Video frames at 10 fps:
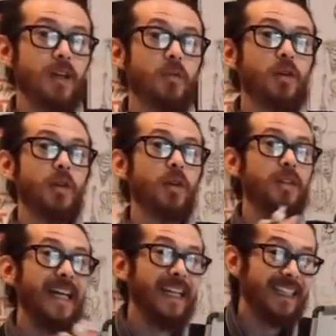with your
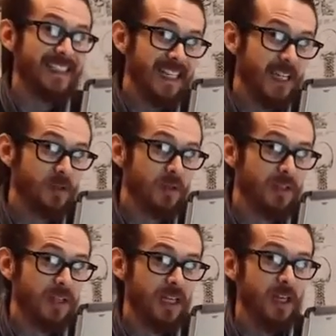daily schedule,
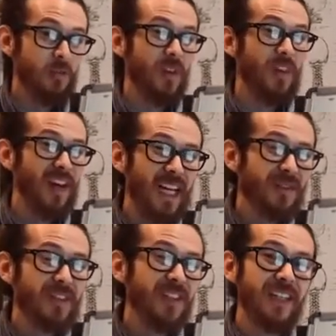with not
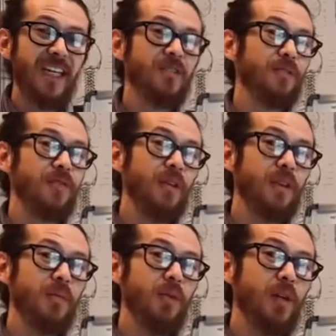even looking at your phone in
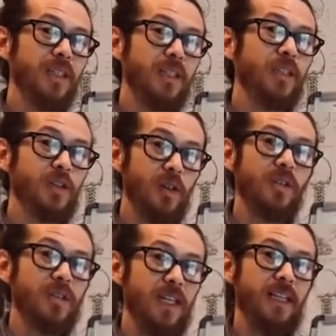the morning till a certain
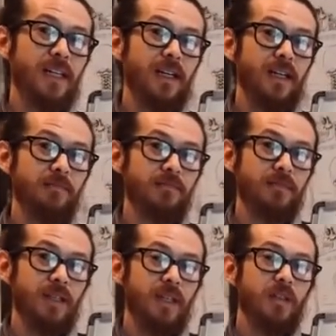set time.
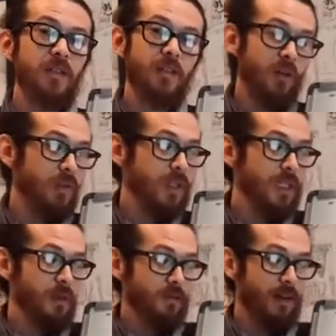You don't want to
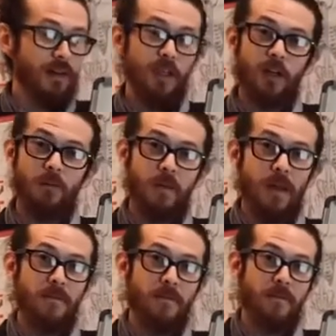keep firing the dopamine.
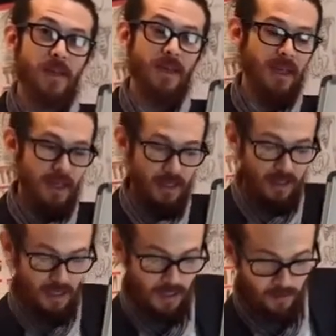
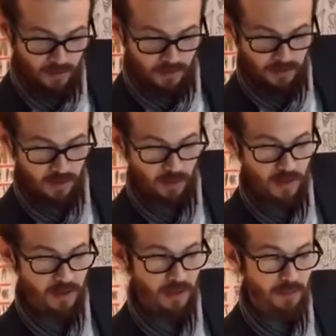Keep
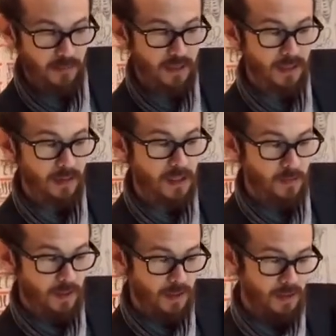decreasing the amygdala
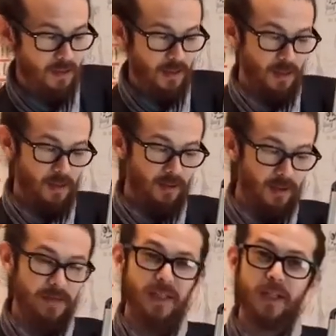response and start
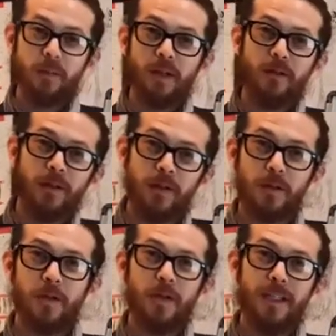living in the prefrontal
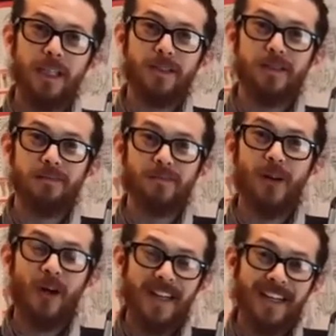cortex. All
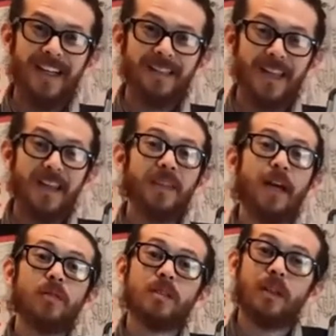right, guys,
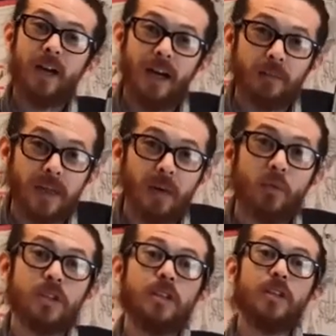that was a lot, but I
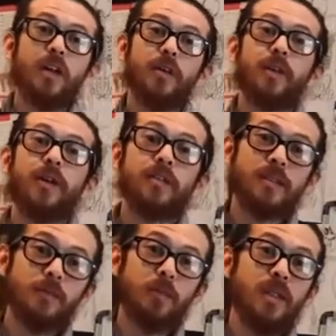want you to know that there are
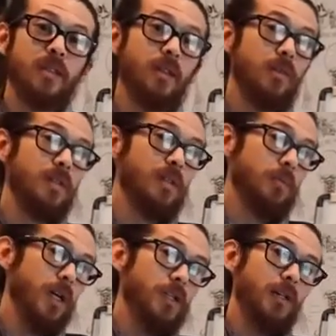simple ways to decrease
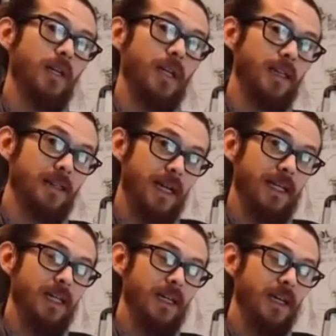depression and
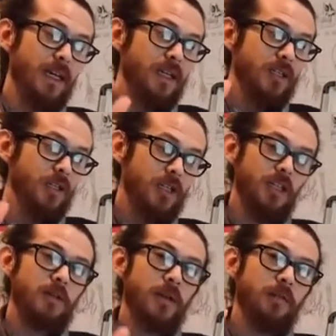anxiety
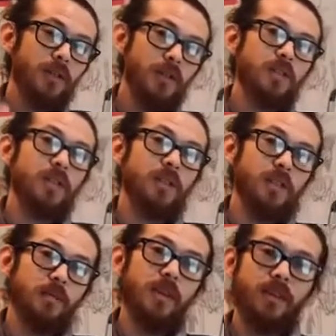just by reducing
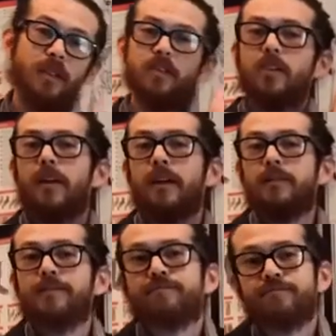some of the things in your
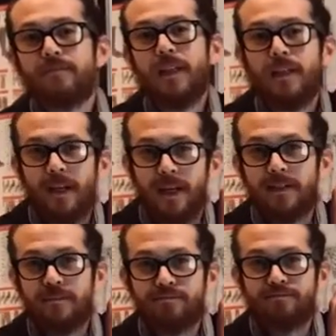life.
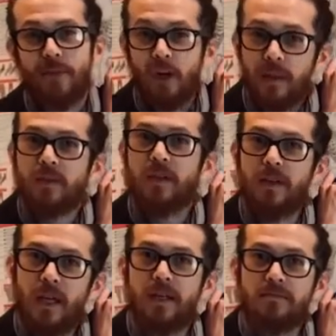Guys, I hope you have a good
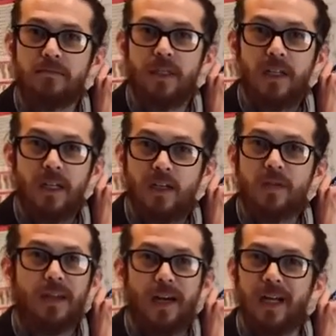day. This is
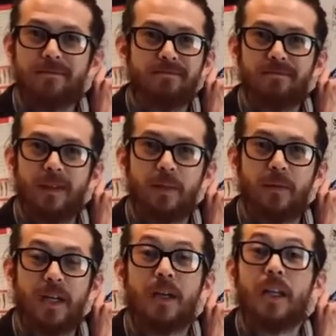a lot about the
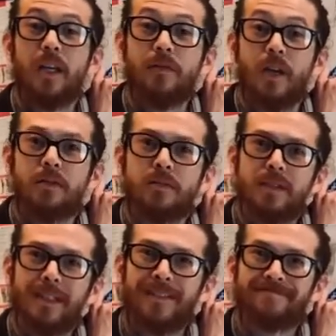brain. I love y'all. See ya.